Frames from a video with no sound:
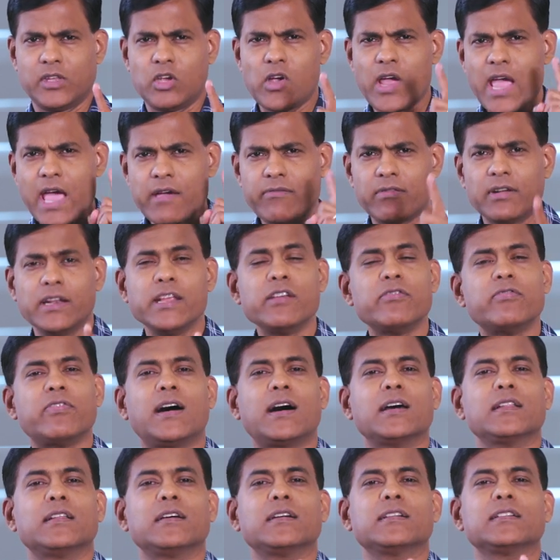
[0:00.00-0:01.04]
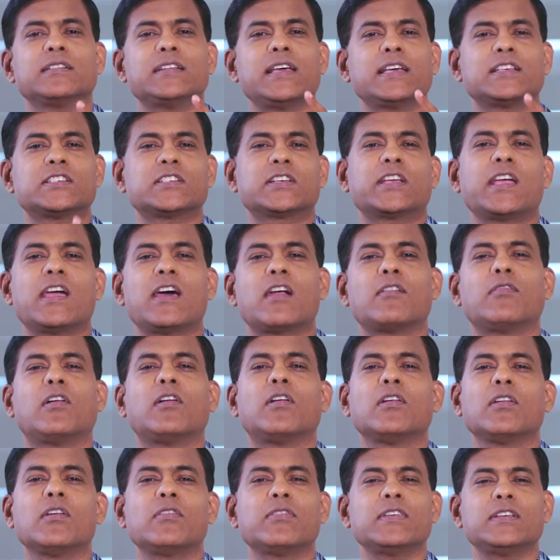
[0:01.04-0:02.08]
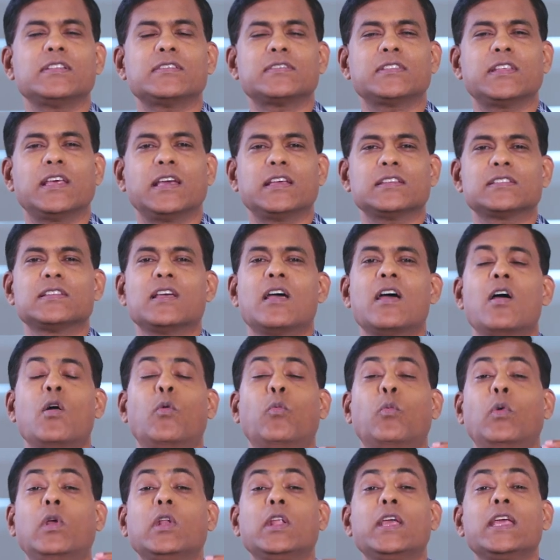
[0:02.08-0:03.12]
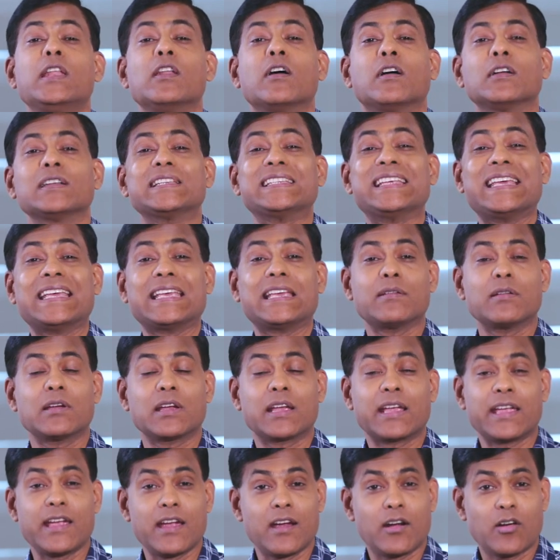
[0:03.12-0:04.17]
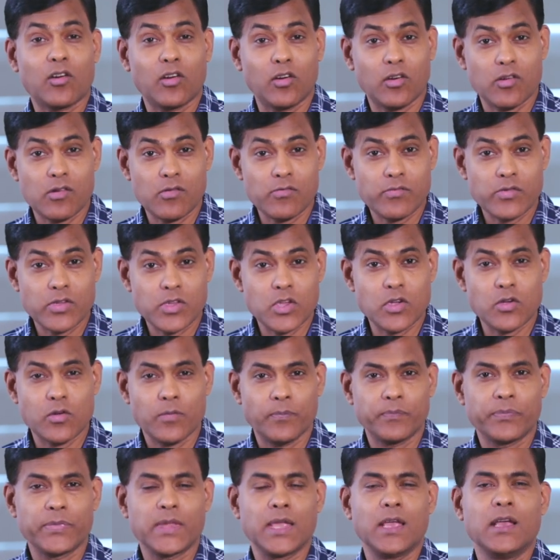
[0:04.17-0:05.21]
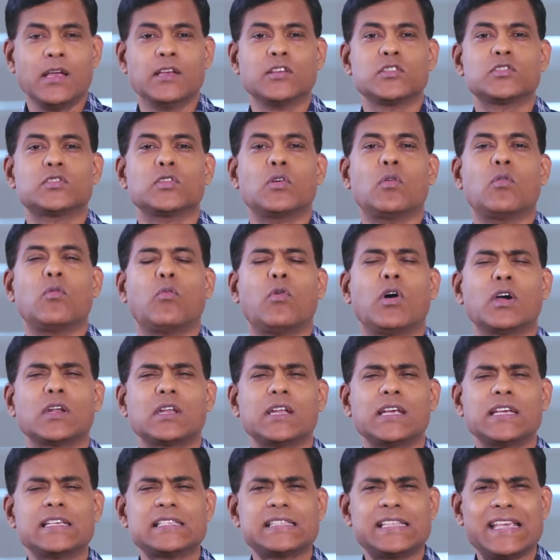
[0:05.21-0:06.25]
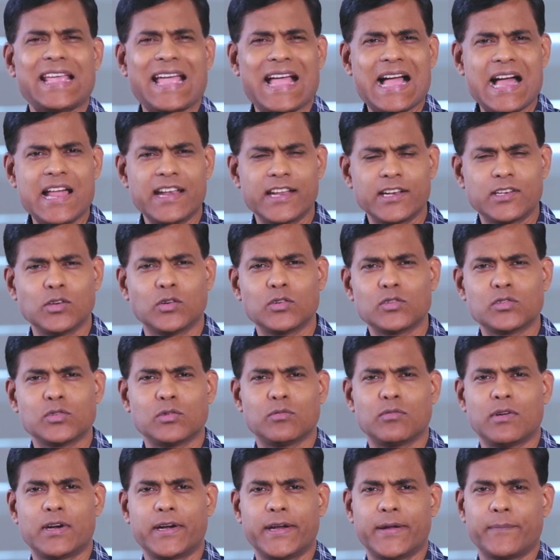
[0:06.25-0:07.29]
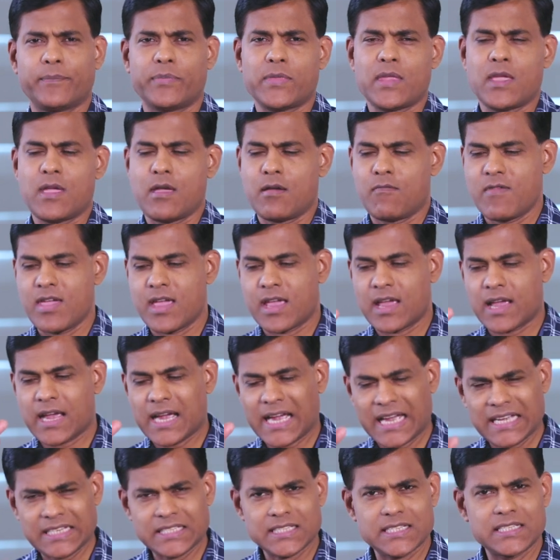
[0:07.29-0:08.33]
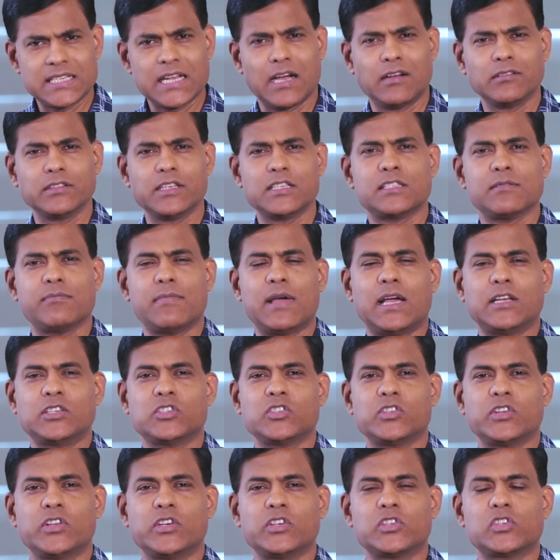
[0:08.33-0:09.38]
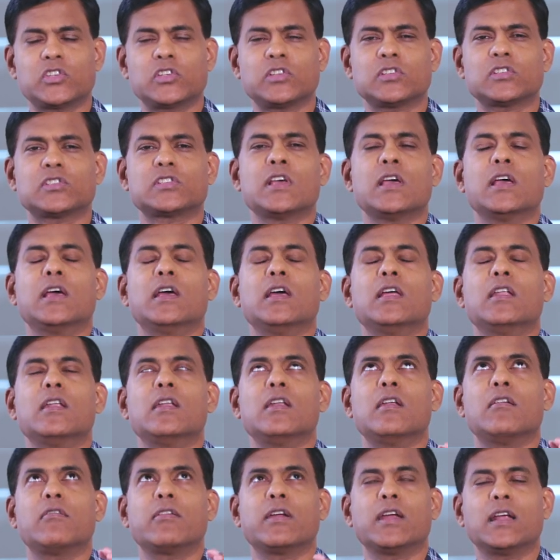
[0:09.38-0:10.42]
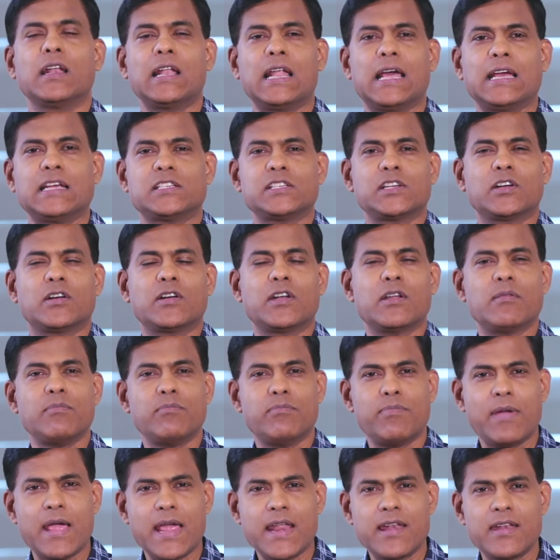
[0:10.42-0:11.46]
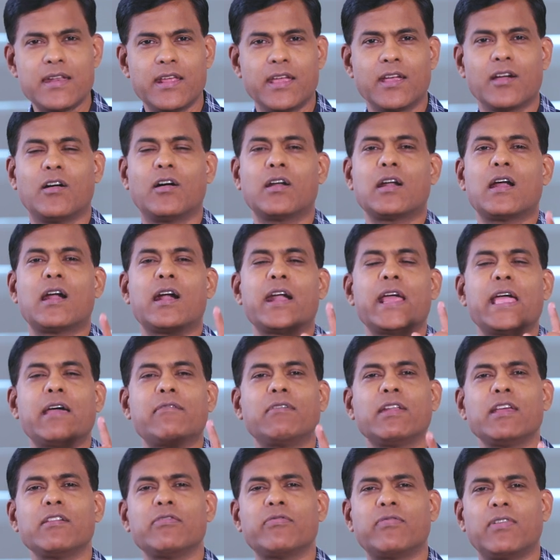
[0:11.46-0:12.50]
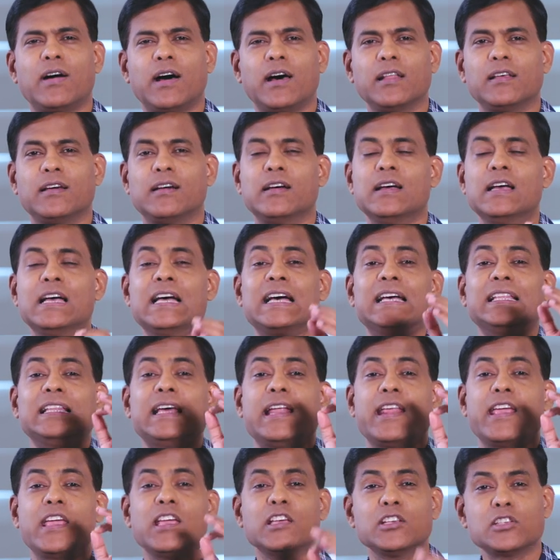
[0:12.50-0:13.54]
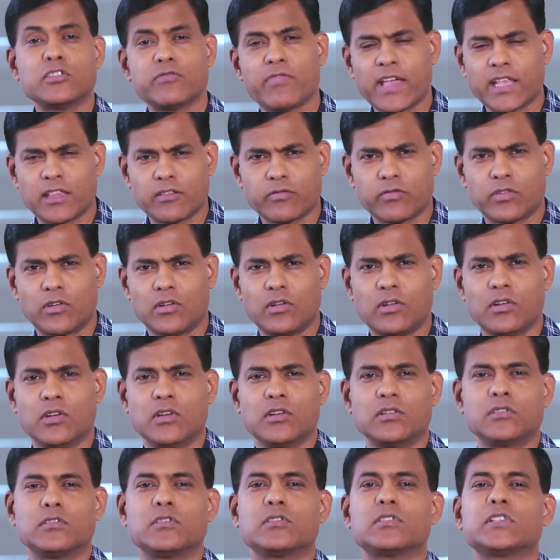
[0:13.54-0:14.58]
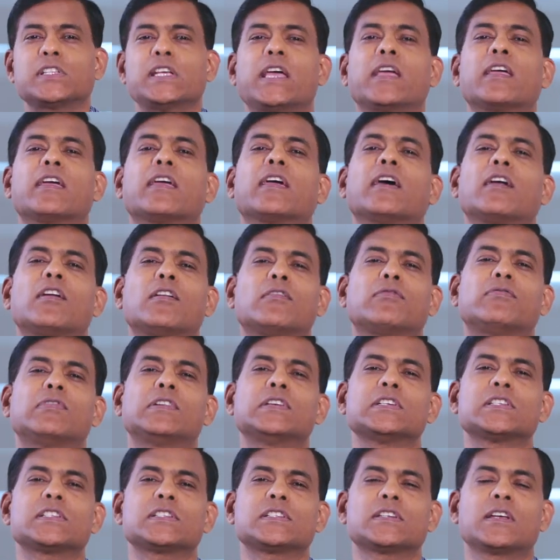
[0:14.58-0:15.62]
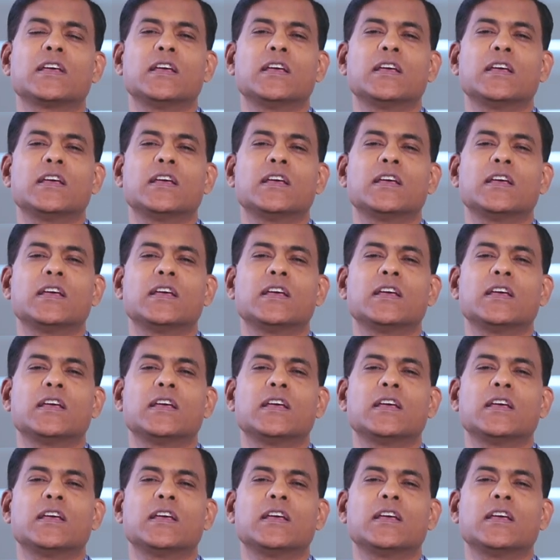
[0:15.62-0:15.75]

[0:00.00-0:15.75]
your Heavenly Father takes care of all of these things, will He not take care of you? So, what is the antidote to worry? We cast down these imaginations, realizing or depending on our Heavenly Father that He is faithful to take care of us.